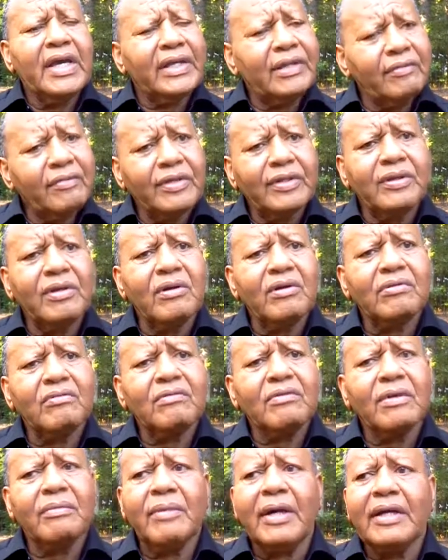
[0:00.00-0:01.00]
And if we
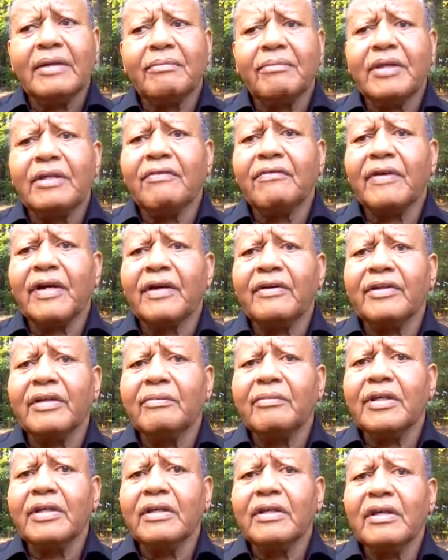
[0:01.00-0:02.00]
don't, we might be
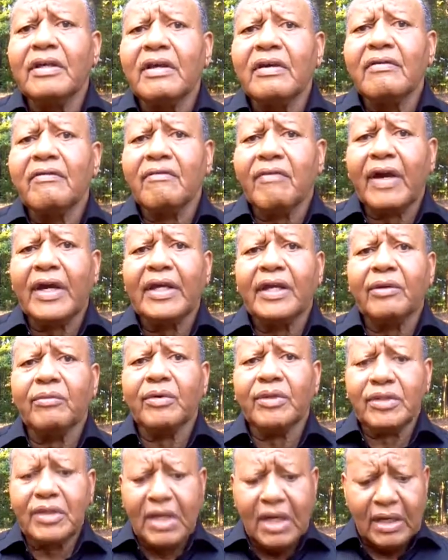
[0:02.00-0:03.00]
found to be
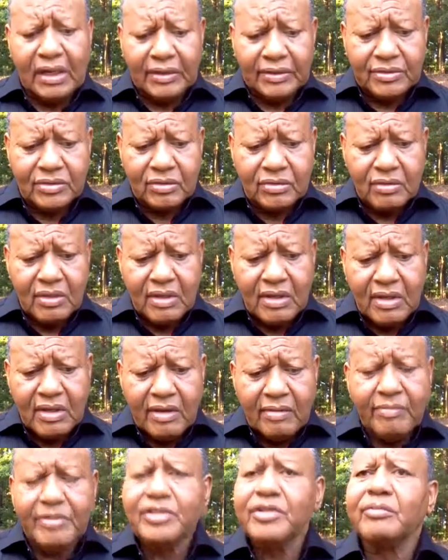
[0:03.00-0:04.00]
fighting with God. So
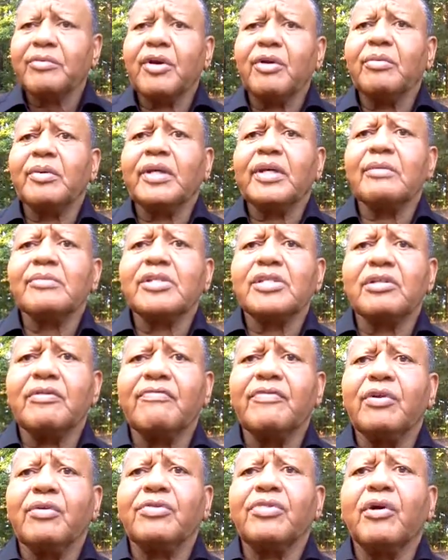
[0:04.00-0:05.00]
Bishop Kirby comes
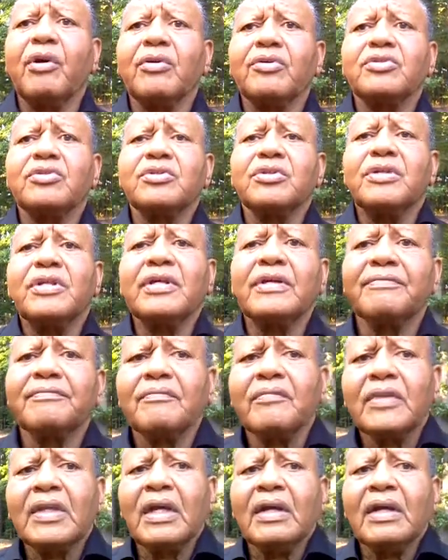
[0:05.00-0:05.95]
with a few thoughts to you.